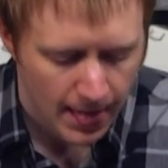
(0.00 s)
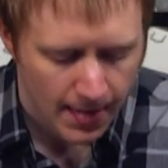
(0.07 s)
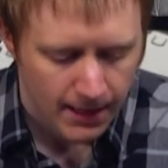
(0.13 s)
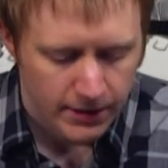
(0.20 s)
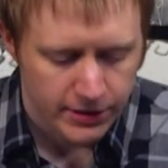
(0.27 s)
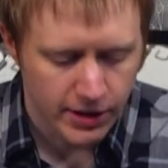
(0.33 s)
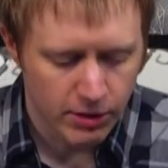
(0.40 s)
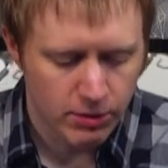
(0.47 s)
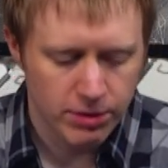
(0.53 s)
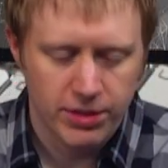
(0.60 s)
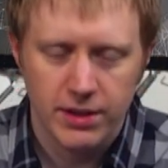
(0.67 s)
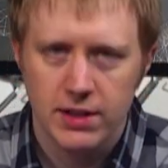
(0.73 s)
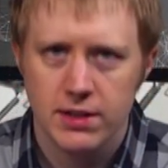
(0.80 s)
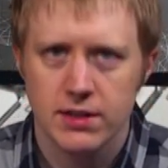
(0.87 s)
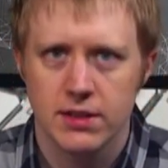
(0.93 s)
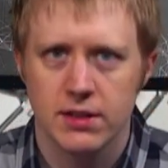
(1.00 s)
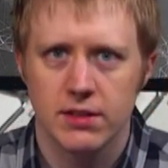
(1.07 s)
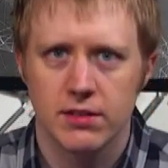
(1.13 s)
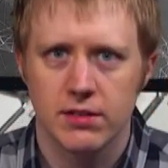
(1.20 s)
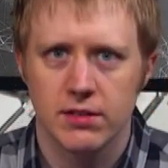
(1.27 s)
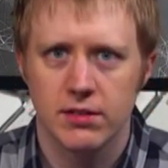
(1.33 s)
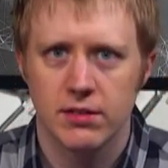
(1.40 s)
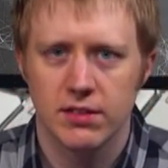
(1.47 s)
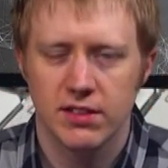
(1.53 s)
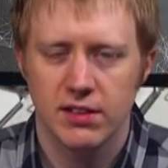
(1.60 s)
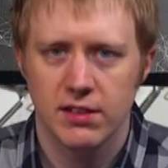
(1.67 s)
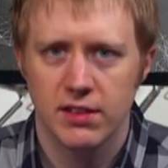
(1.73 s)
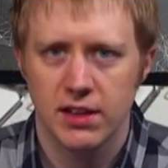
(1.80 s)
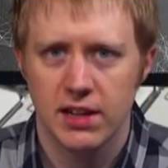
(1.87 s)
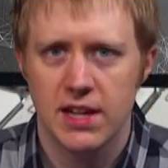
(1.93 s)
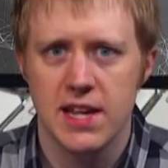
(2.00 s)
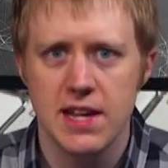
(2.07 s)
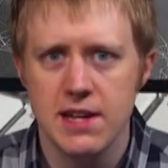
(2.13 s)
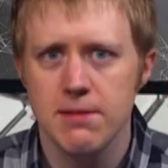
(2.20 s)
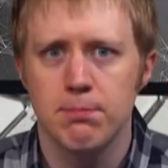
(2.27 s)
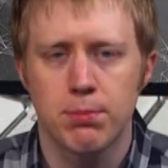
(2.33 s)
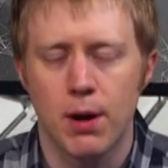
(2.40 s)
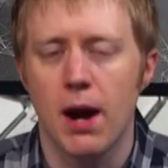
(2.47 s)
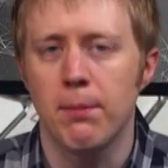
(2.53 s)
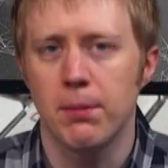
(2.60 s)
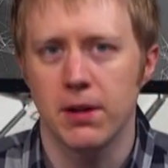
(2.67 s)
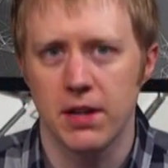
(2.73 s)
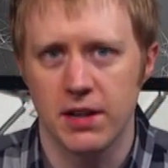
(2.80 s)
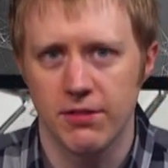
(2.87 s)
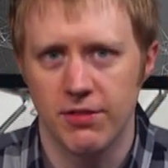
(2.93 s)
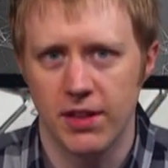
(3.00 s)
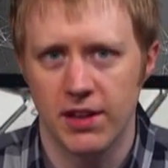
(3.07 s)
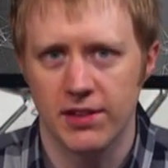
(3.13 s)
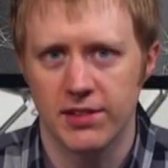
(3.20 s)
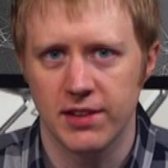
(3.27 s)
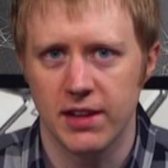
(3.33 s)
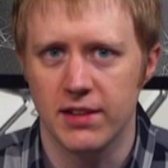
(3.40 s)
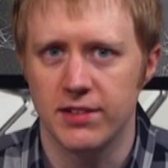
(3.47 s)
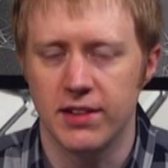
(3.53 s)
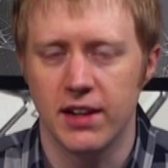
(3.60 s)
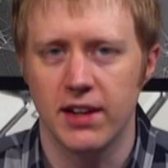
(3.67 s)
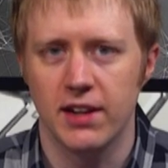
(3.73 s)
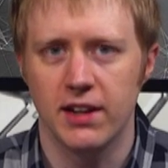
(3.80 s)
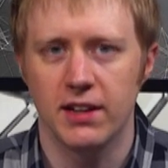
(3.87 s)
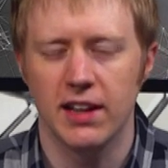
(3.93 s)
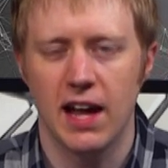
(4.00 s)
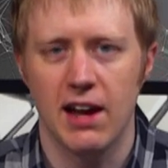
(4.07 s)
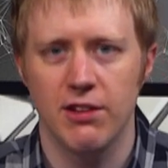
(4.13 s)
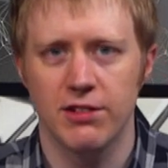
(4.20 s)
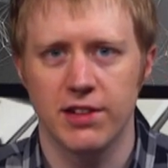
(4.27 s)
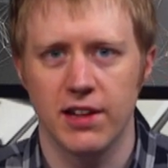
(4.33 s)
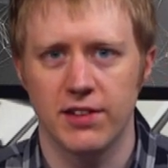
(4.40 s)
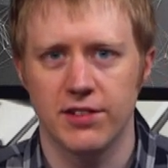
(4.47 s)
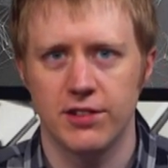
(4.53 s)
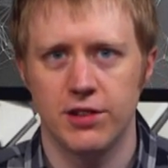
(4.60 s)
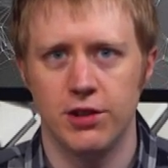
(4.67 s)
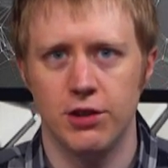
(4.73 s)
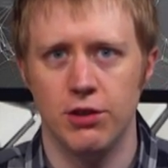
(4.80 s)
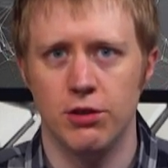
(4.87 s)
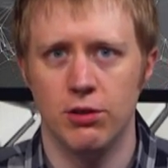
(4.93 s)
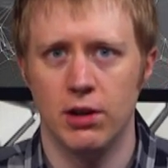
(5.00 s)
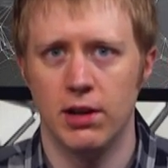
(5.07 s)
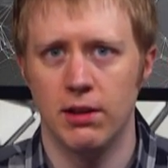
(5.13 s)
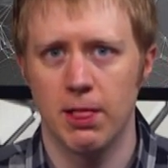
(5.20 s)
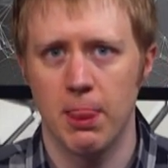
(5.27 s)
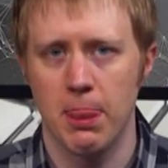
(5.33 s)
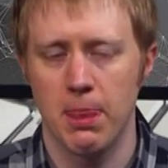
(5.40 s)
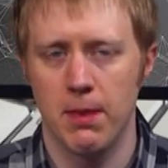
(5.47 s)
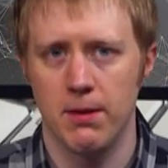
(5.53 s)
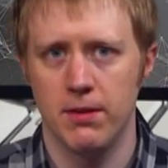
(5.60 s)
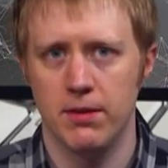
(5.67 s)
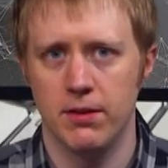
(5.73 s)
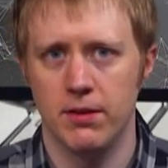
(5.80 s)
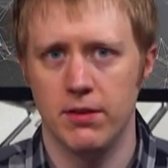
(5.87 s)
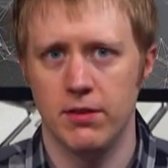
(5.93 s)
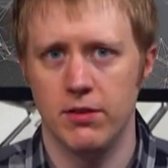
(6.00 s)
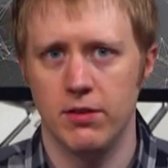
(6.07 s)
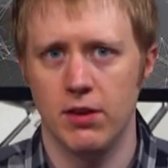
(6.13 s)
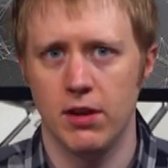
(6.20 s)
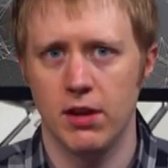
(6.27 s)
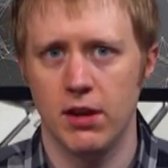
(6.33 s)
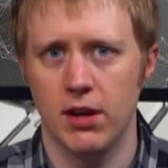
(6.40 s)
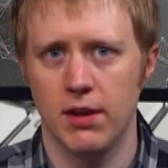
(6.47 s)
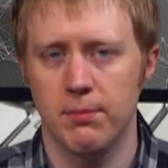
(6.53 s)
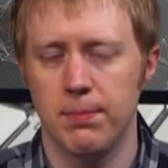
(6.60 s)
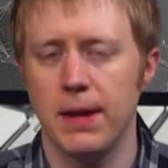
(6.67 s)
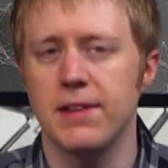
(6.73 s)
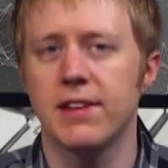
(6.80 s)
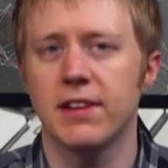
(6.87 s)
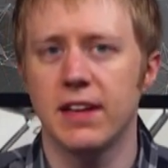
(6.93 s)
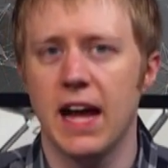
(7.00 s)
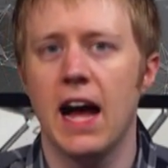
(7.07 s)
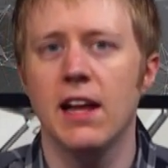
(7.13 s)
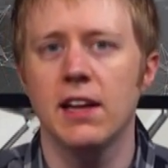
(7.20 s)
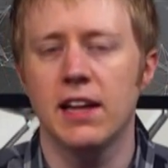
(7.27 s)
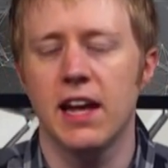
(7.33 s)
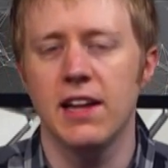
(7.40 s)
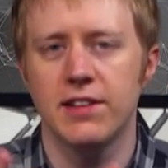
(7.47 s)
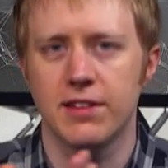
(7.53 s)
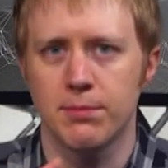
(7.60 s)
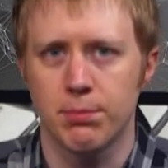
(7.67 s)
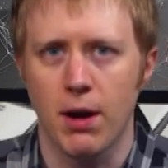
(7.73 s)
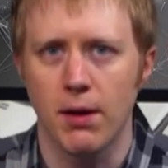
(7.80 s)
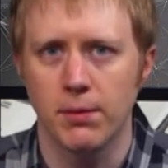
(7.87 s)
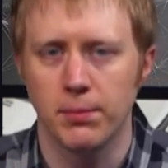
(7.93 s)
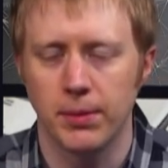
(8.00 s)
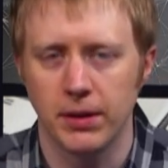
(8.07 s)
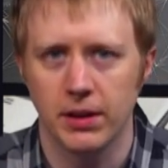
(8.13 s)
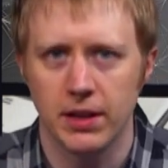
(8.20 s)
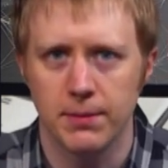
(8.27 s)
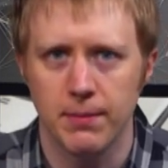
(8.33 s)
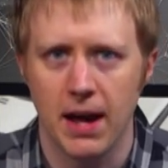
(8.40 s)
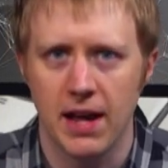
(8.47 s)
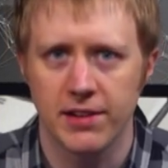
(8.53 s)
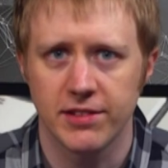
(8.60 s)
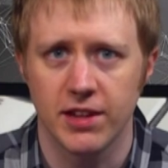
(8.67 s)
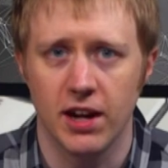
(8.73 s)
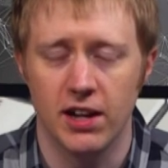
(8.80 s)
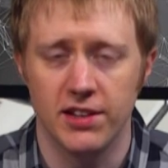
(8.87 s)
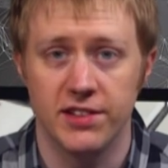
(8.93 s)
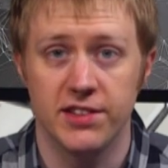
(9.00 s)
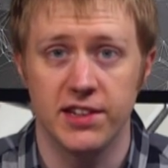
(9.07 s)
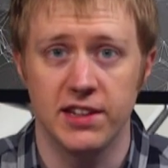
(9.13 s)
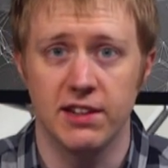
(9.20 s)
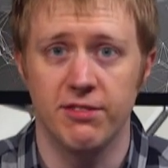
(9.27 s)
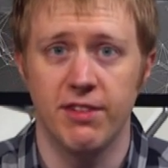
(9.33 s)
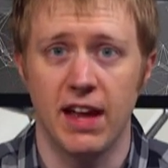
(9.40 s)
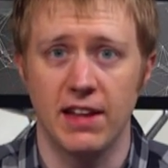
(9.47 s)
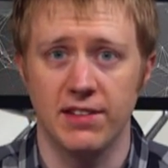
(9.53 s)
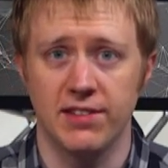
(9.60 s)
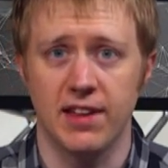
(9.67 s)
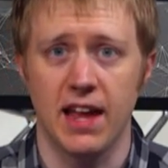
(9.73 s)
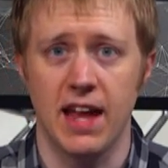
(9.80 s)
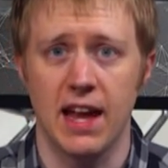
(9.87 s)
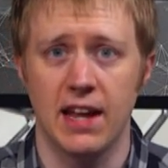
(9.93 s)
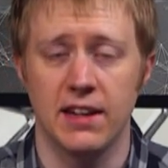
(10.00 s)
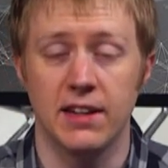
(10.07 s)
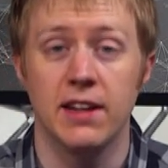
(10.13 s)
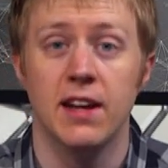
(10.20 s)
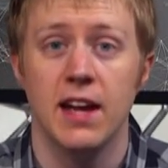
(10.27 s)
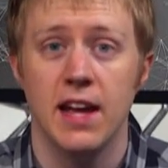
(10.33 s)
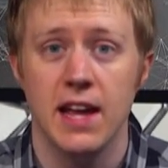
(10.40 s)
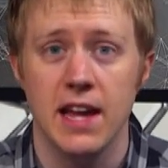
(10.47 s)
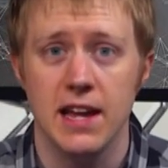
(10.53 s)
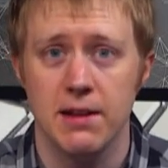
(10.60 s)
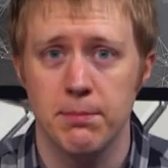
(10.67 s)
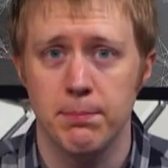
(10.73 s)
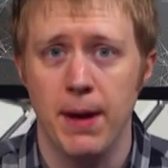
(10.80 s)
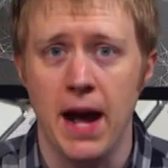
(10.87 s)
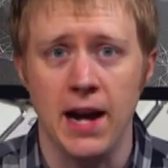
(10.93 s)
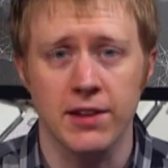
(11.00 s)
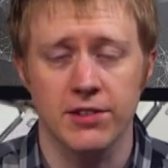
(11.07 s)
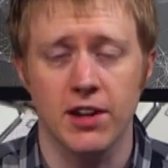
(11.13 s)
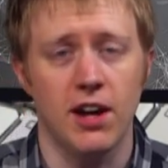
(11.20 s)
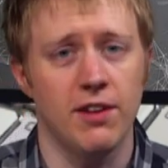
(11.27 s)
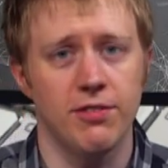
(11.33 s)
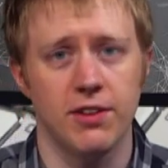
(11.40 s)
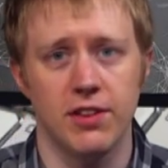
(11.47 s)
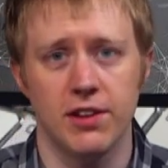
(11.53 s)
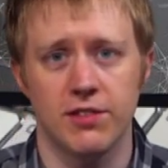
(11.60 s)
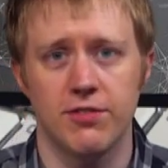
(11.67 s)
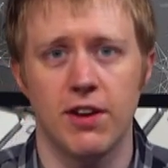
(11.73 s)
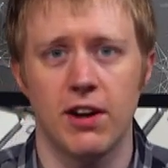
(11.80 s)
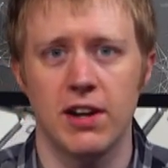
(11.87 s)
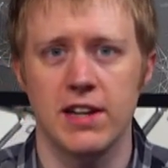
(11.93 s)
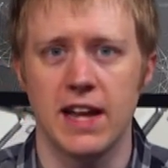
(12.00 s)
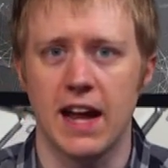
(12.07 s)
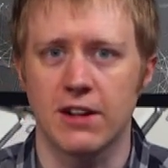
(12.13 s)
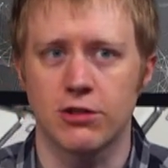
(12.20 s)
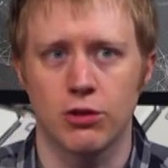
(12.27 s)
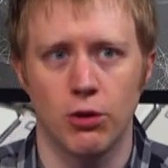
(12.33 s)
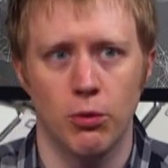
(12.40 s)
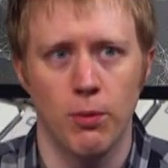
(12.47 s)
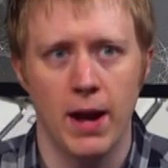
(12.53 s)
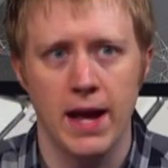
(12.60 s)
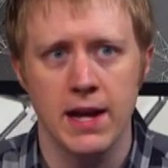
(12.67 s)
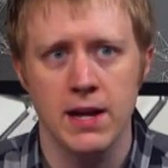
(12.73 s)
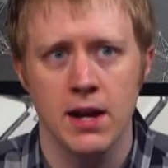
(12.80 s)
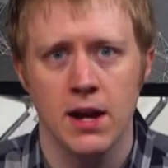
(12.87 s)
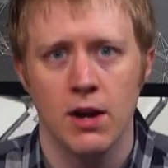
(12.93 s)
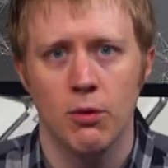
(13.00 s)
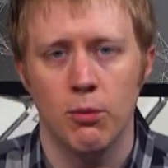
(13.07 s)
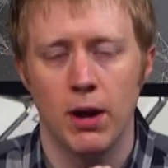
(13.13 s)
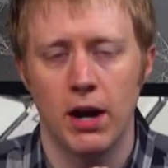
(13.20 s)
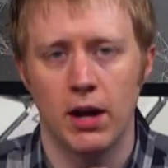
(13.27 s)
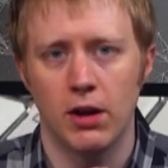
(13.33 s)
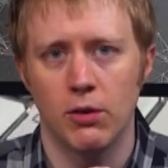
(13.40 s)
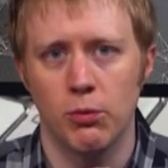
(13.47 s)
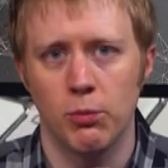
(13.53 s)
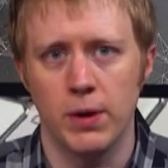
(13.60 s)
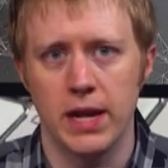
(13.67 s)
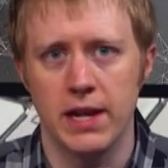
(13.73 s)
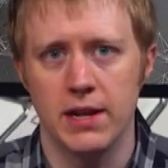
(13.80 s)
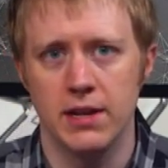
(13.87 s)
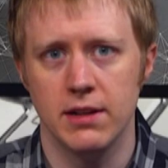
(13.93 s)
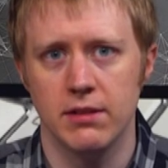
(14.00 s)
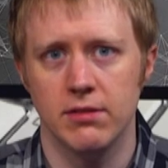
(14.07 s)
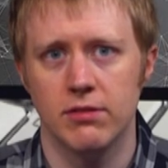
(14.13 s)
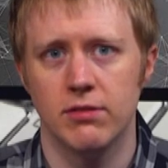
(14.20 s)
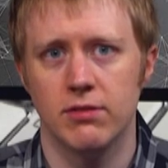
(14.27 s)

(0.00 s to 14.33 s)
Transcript: So the, the key property of this is that it allows us to basically allocate some probability mass to unseen events. And it backs off in this very natural way where we,